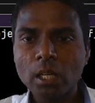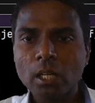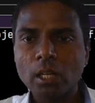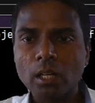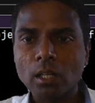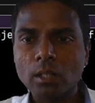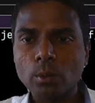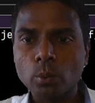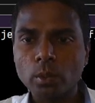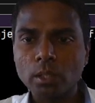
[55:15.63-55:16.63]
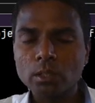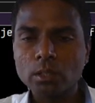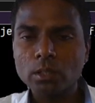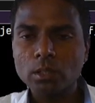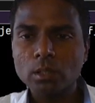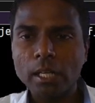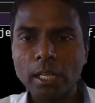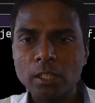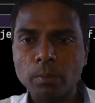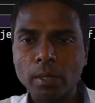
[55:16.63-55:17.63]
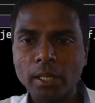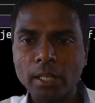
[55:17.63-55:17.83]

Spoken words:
else part,